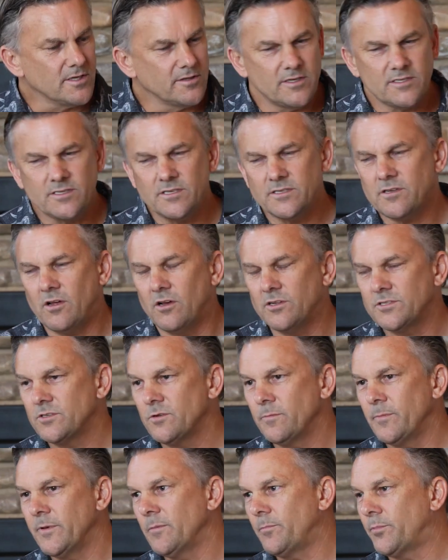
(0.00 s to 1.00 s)
So this has
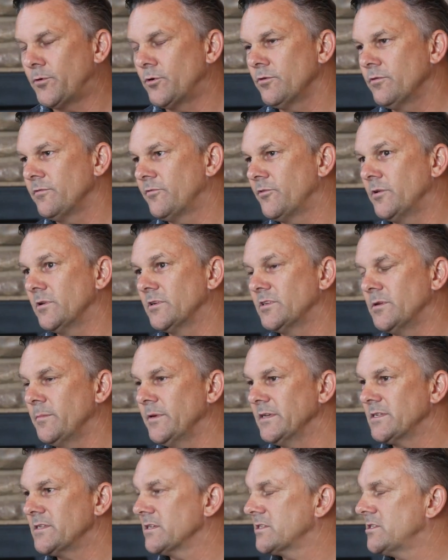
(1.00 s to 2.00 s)
also been proven to
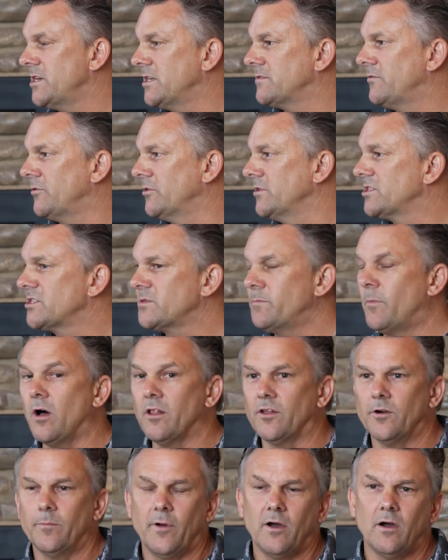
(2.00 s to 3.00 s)
be successful in
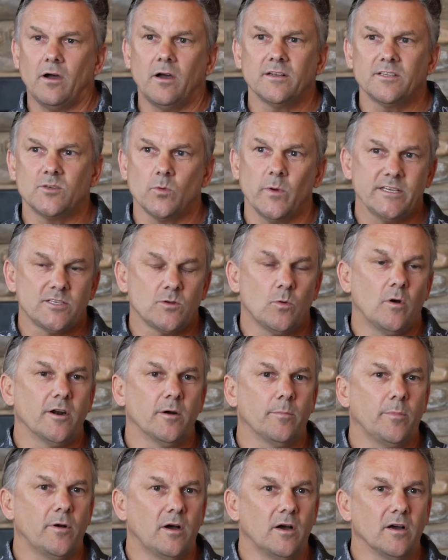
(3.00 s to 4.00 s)
smaller ponds,
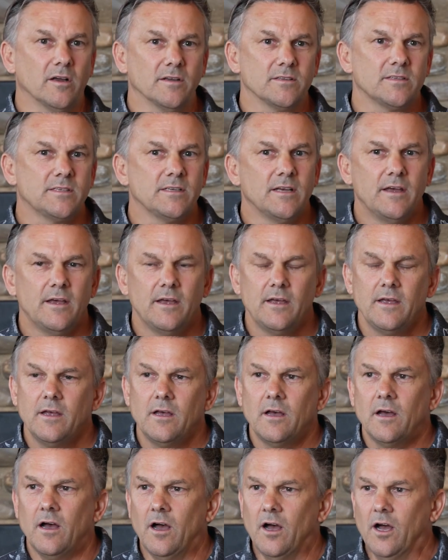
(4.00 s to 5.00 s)
wastewater ponds,
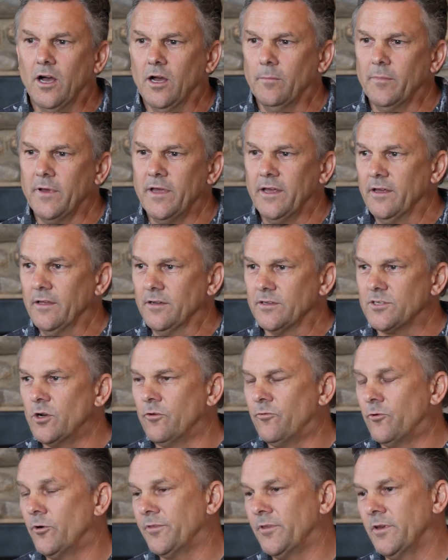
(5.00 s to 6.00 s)
and
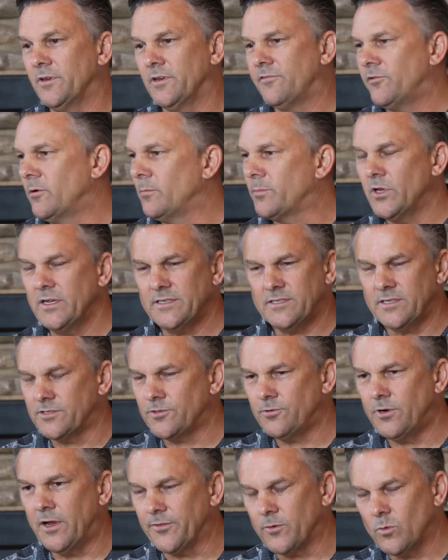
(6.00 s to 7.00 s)
so forth at different
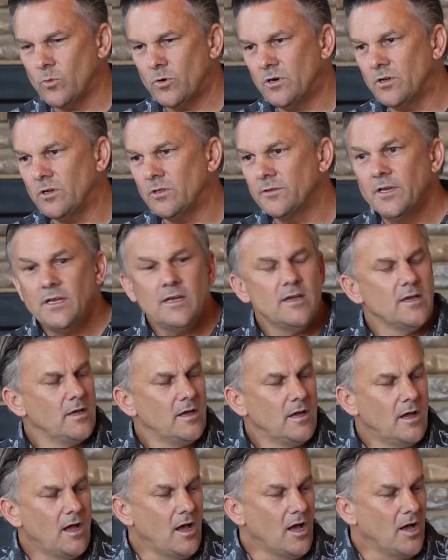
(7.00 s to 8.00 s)
places throughout the world.
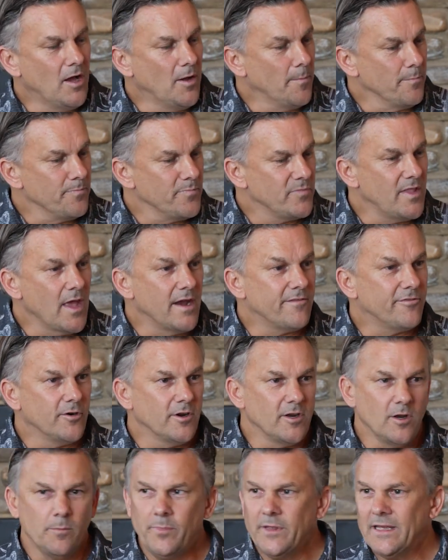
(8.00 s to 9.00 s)

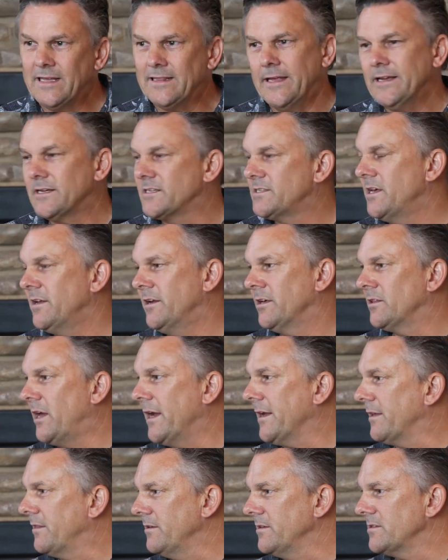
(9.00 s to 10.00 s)
Never in a big lake setting
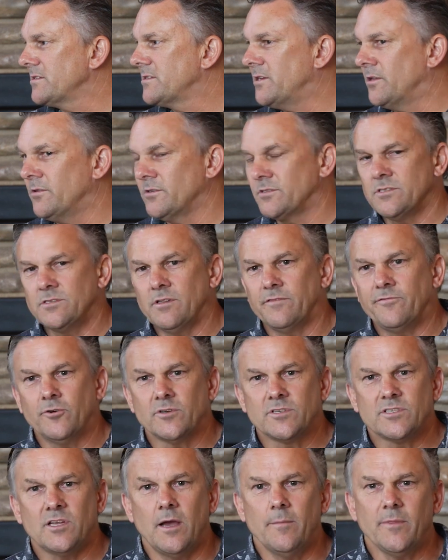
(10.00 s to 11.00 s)
like this. So this is the
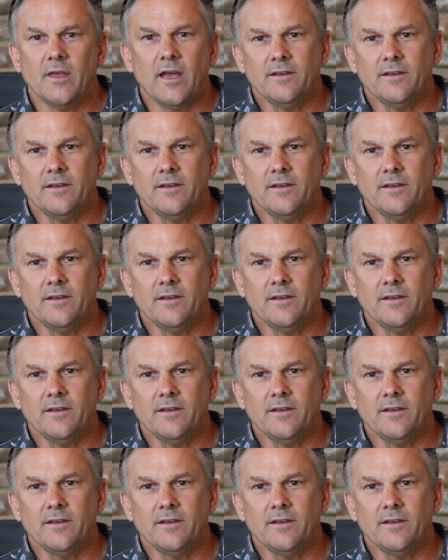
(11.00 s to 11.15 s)
first time.